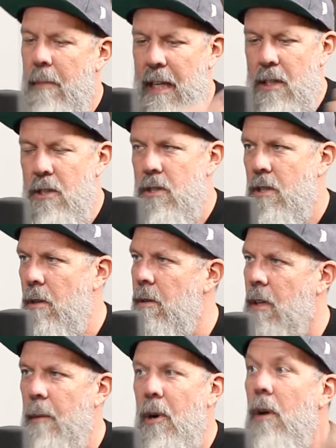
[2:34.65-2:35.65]
Me just
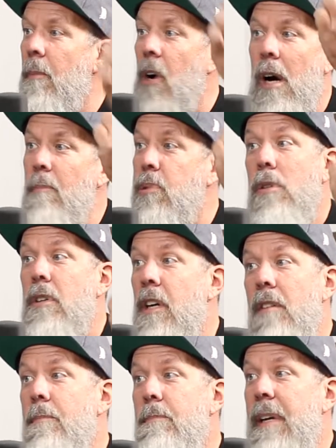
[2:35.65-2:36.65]
doing, come on, Mark, pull
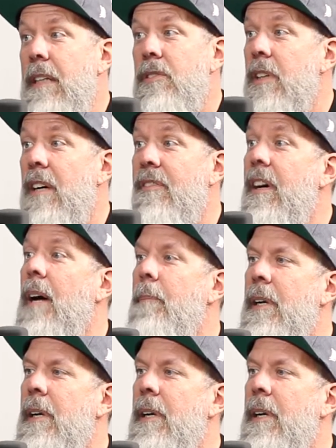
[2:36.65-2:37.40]
your big self up.